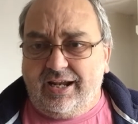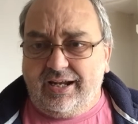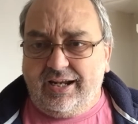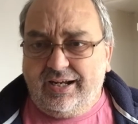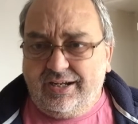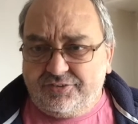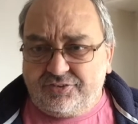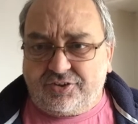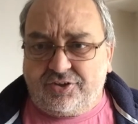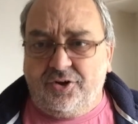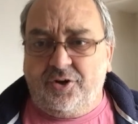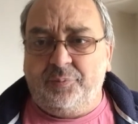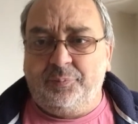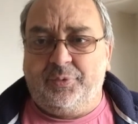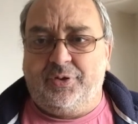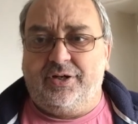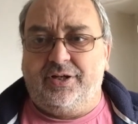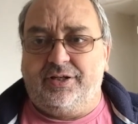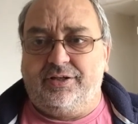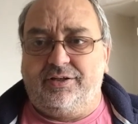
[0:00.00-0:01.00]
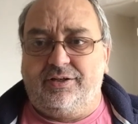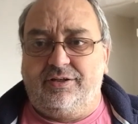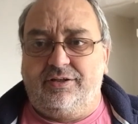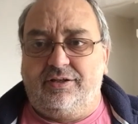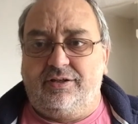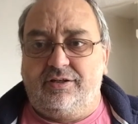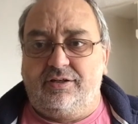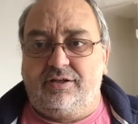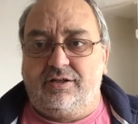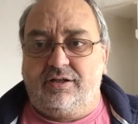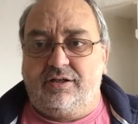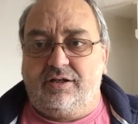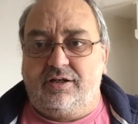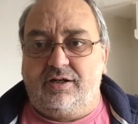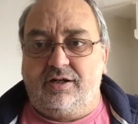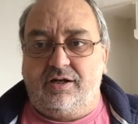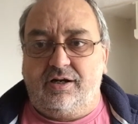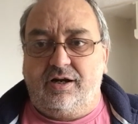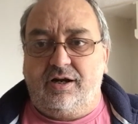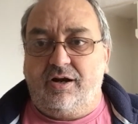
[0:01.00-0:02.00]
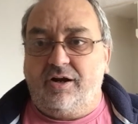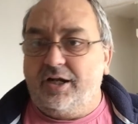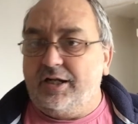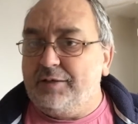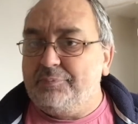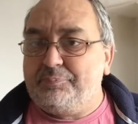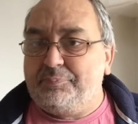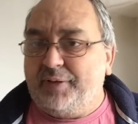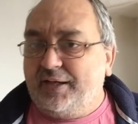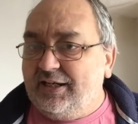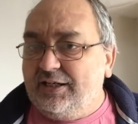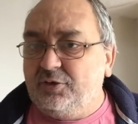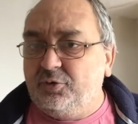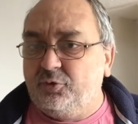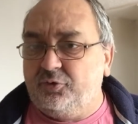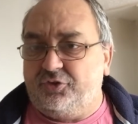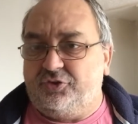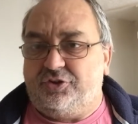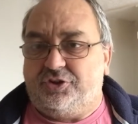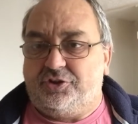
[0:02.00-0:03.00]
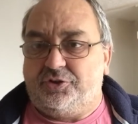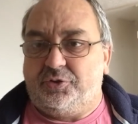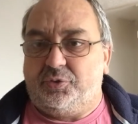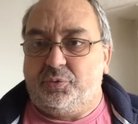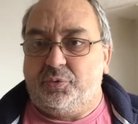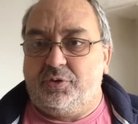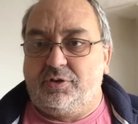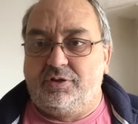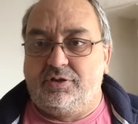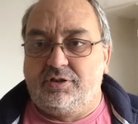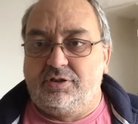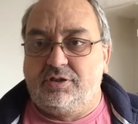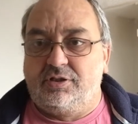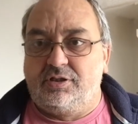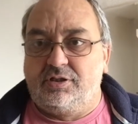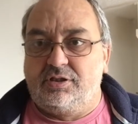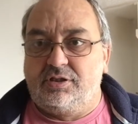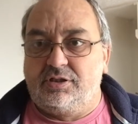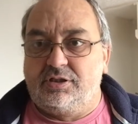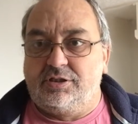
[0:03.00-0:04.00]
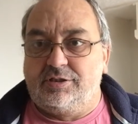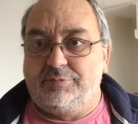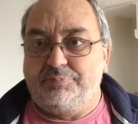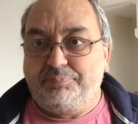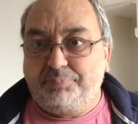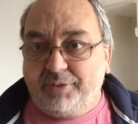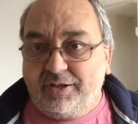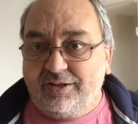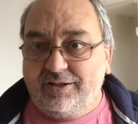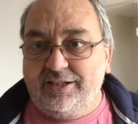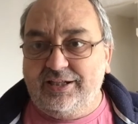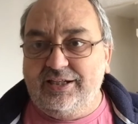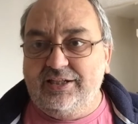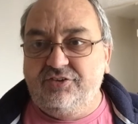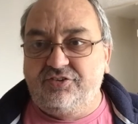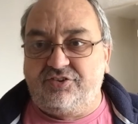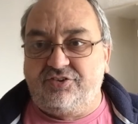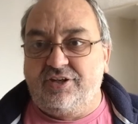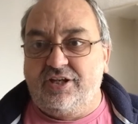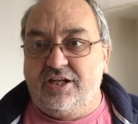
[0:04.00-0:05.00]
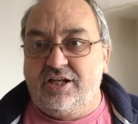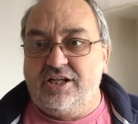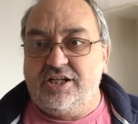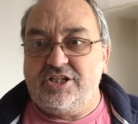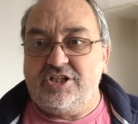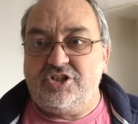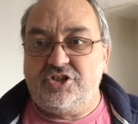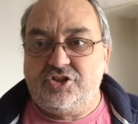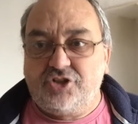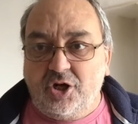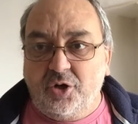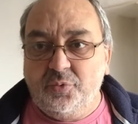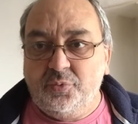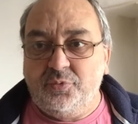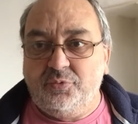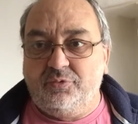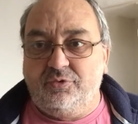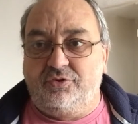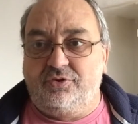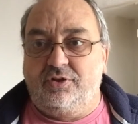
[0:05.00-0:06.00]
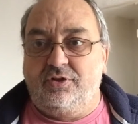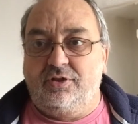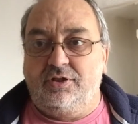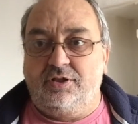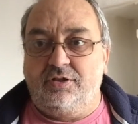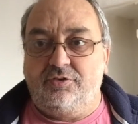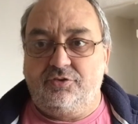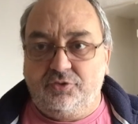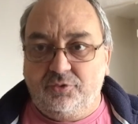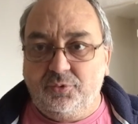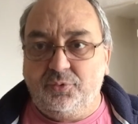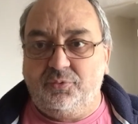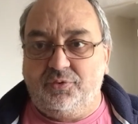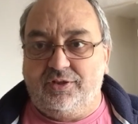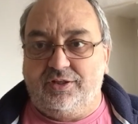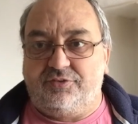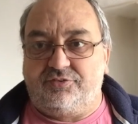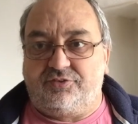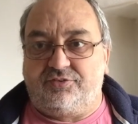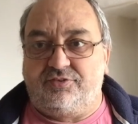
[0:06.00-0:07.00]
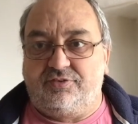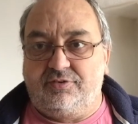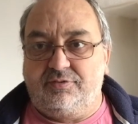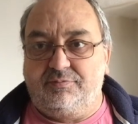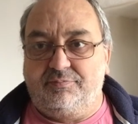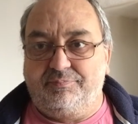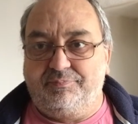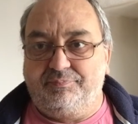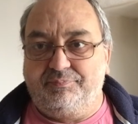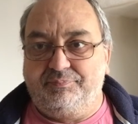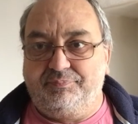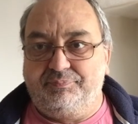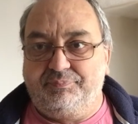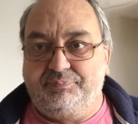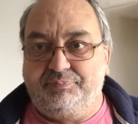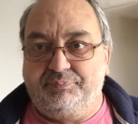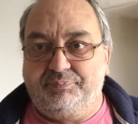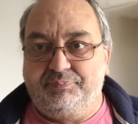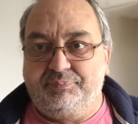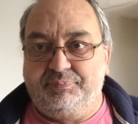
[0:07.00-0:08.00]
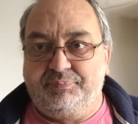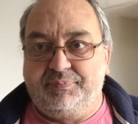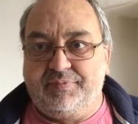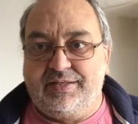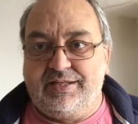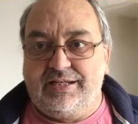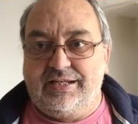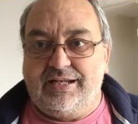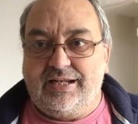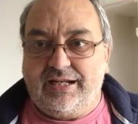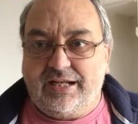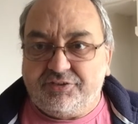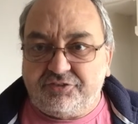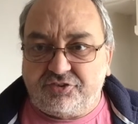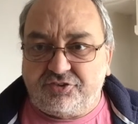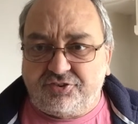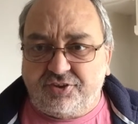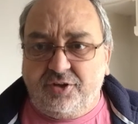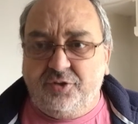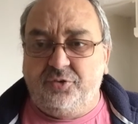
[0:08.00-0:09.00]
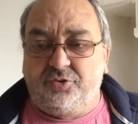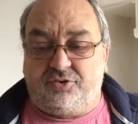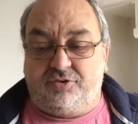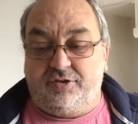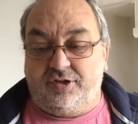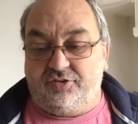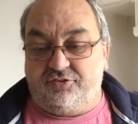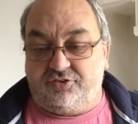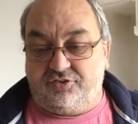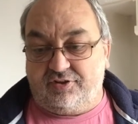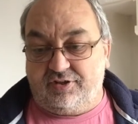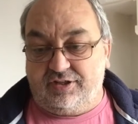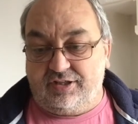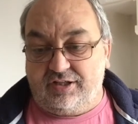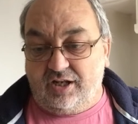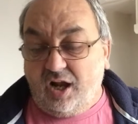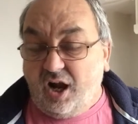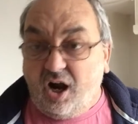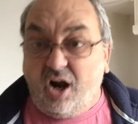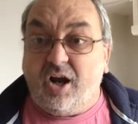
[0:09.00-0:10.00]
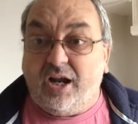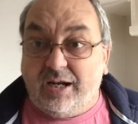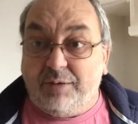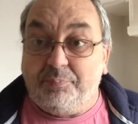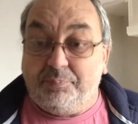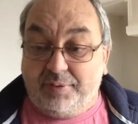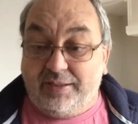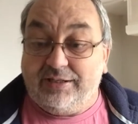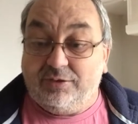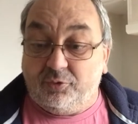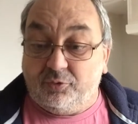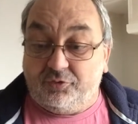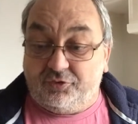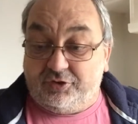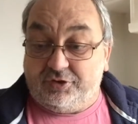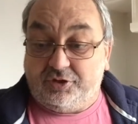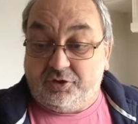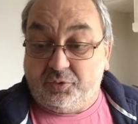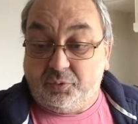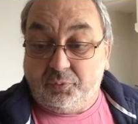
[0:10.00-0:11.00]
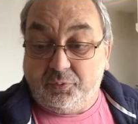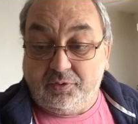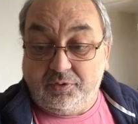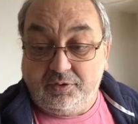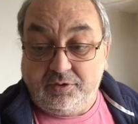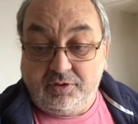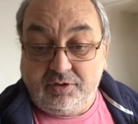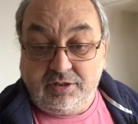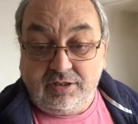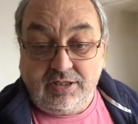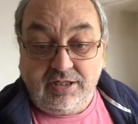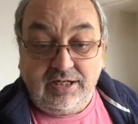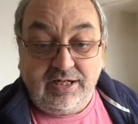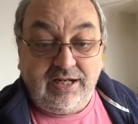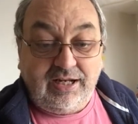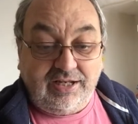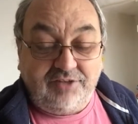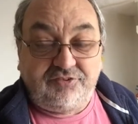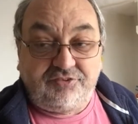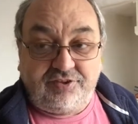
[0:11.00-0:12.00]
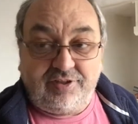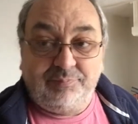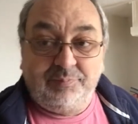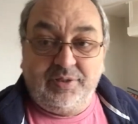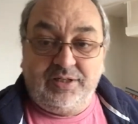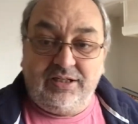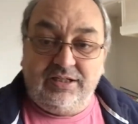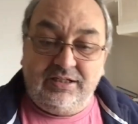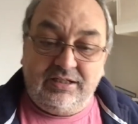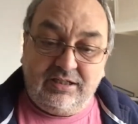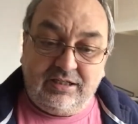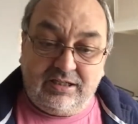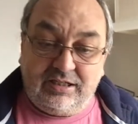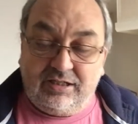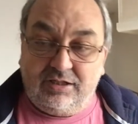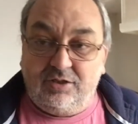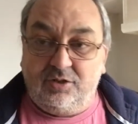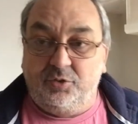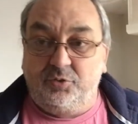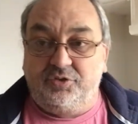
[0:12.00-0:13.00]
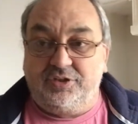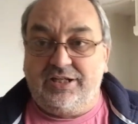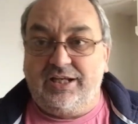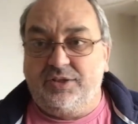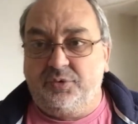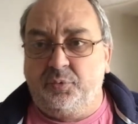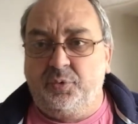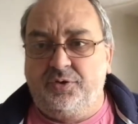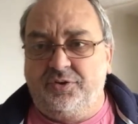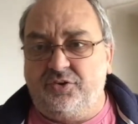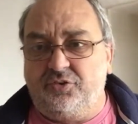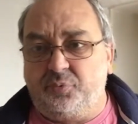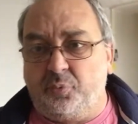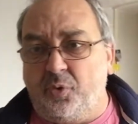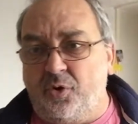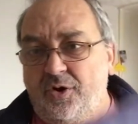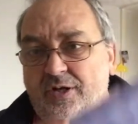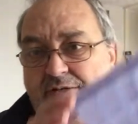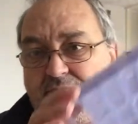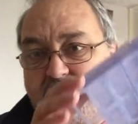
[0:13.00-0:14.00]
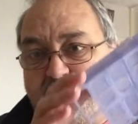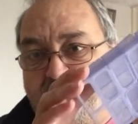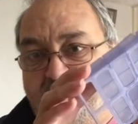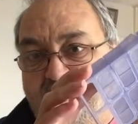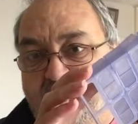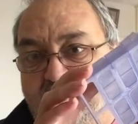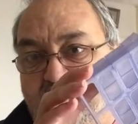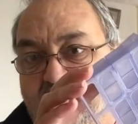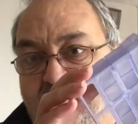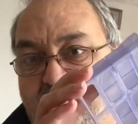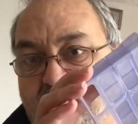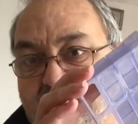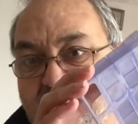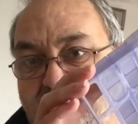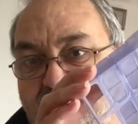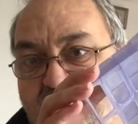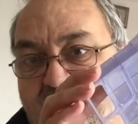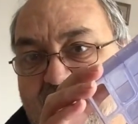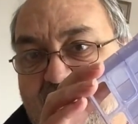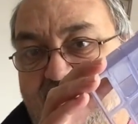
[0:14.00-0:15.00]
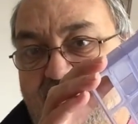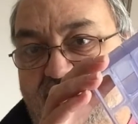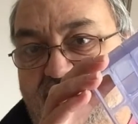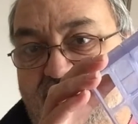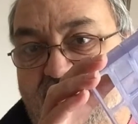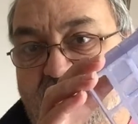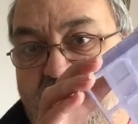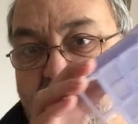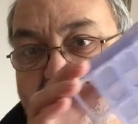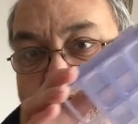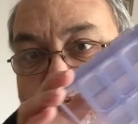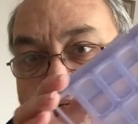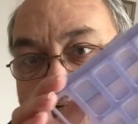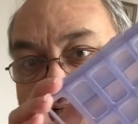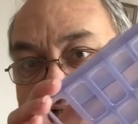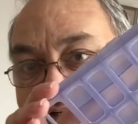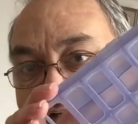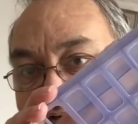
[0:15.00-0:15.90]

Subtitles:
As a comrade, I appeal to you, please don't do this. As a socialist, I appeal to you. As somebody who, together with his wife, takes, you